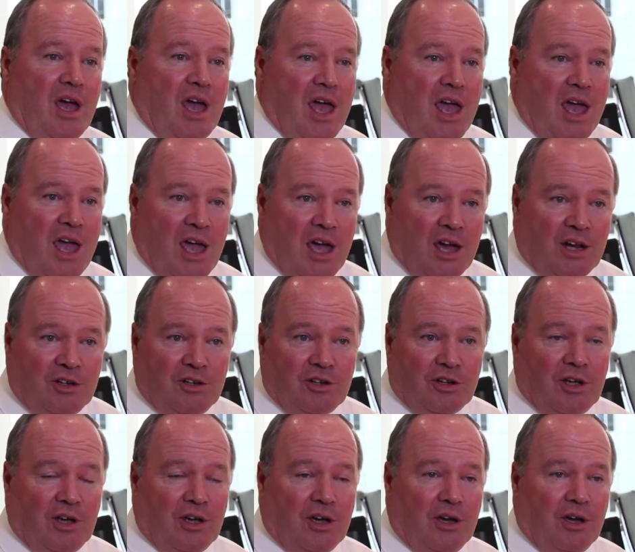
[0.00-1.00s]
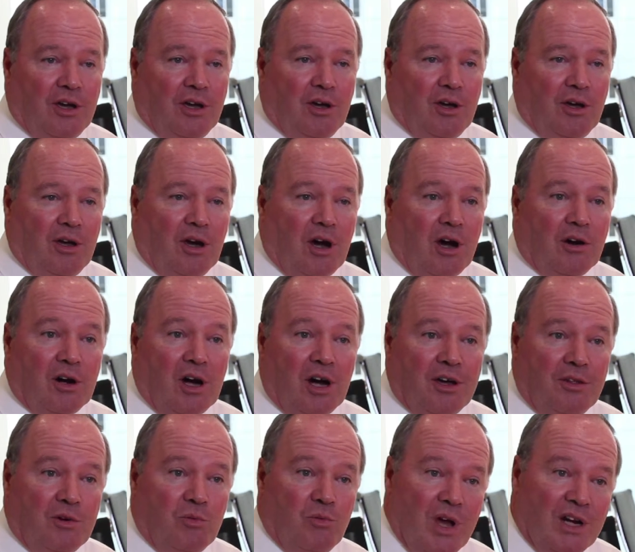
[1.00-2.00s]
and are
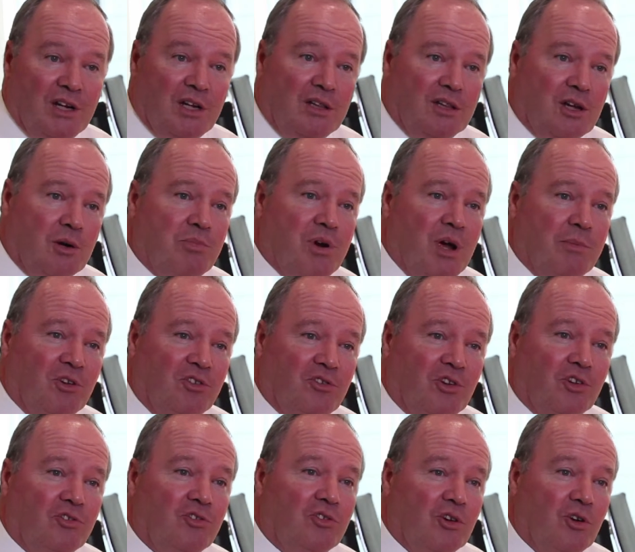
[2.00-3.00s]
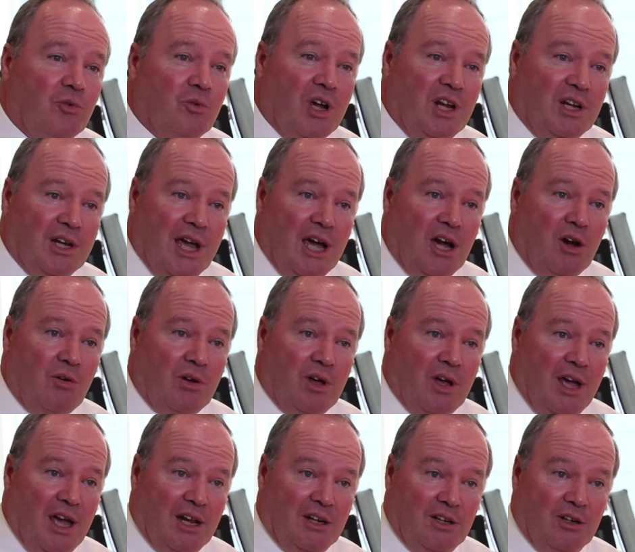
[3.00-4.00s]
either renting their premises right now
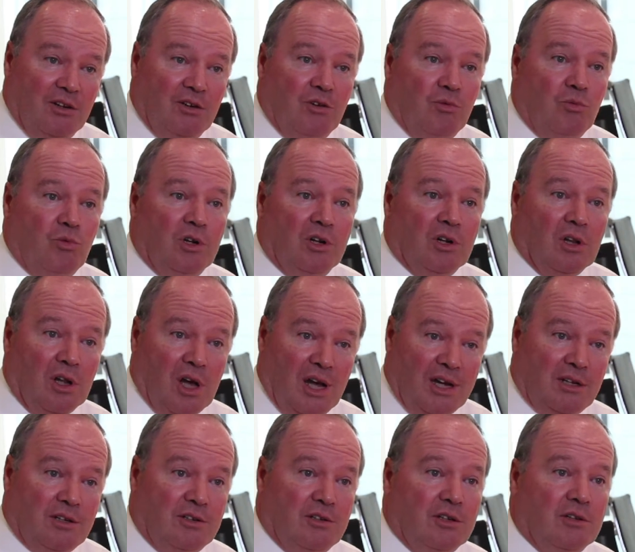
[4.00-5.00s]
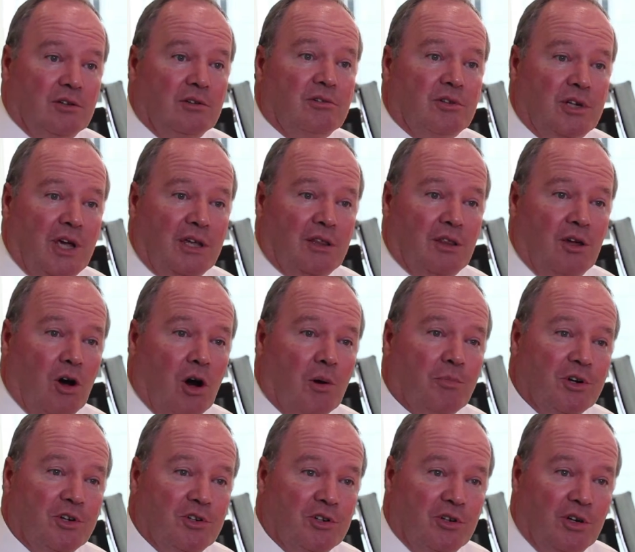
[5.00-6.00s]
and would like to take the
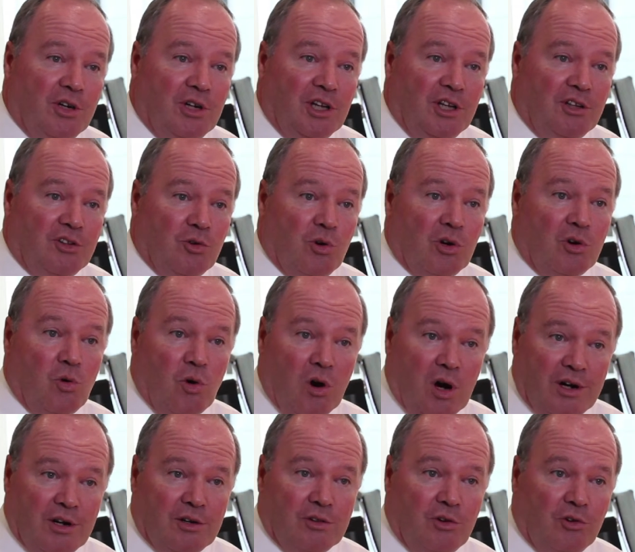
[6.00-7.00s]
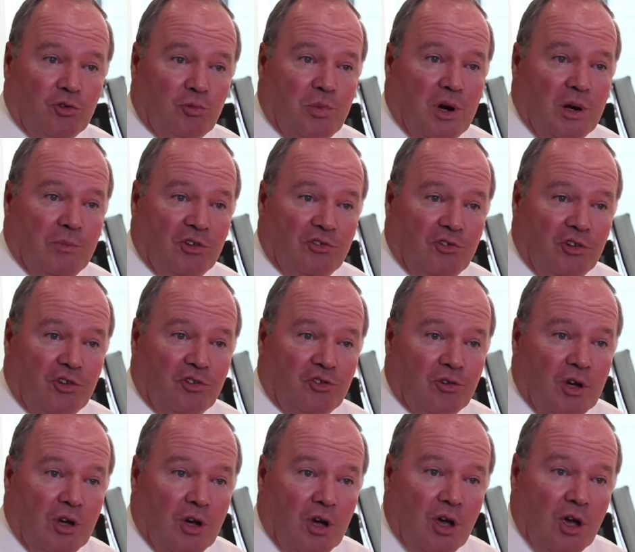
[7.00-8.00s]
opportunity to acquire those
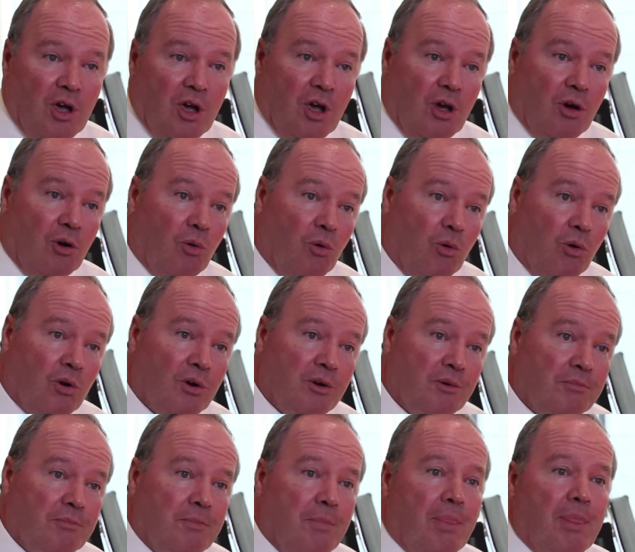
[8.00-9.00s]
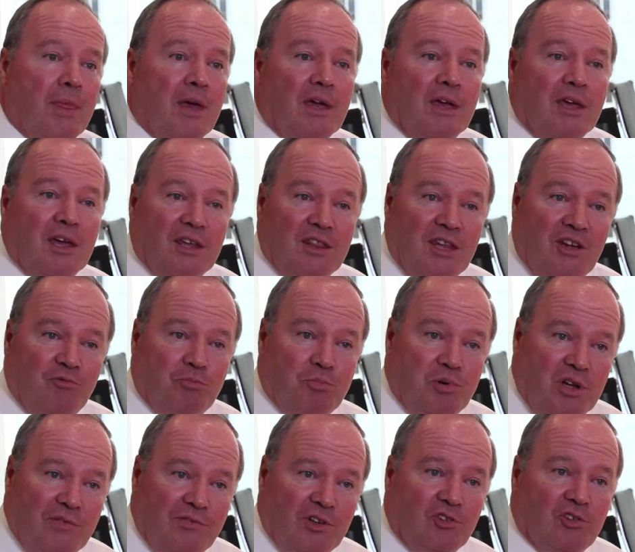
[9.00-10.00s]
premises, or they've
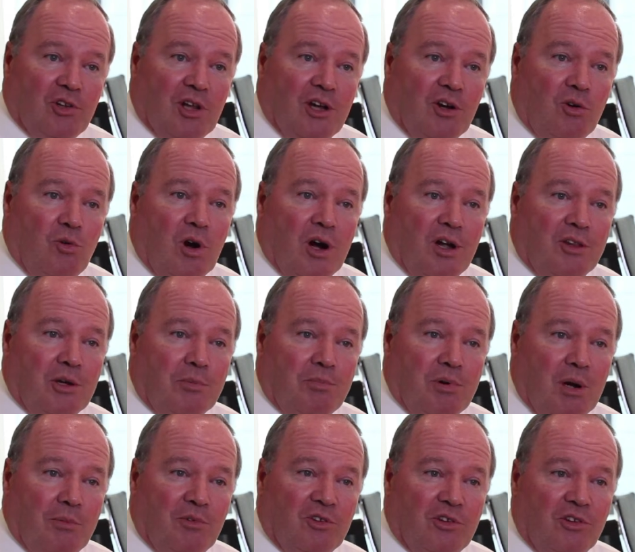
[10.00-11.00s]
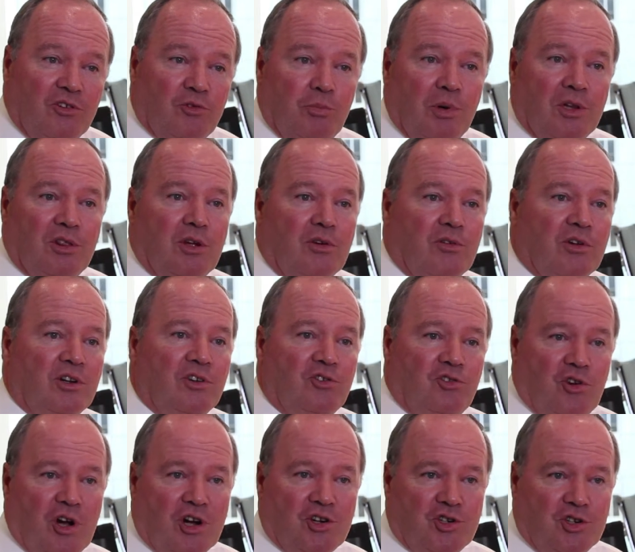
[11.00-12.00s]
previously acquired their premises but they're in a
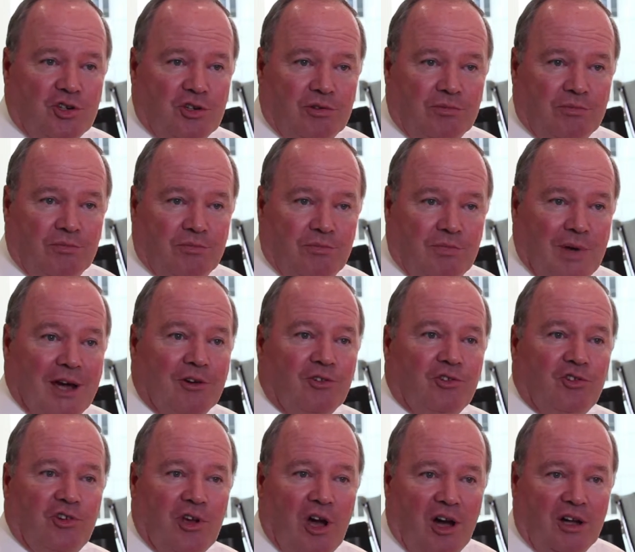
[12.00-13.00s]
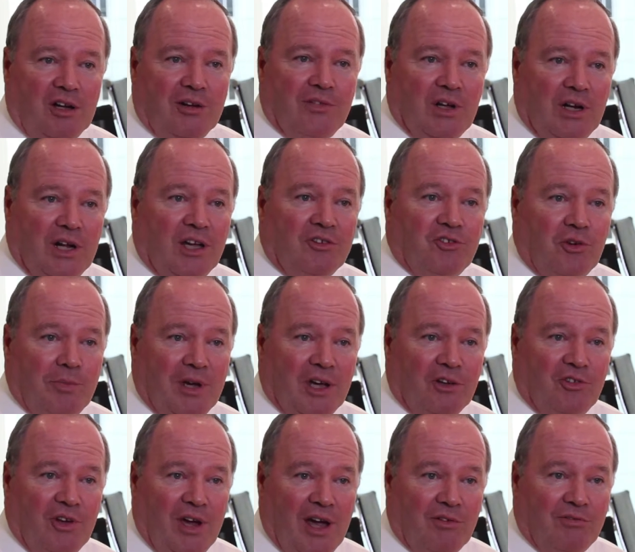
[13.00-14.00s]
structure outside of an
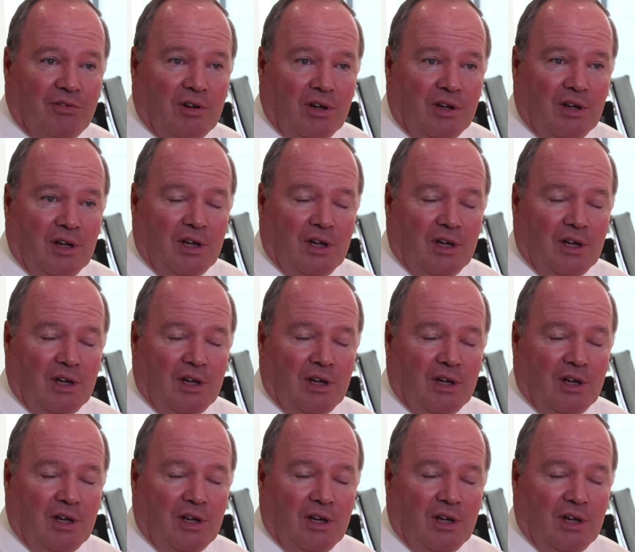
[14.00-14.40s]
SMSF,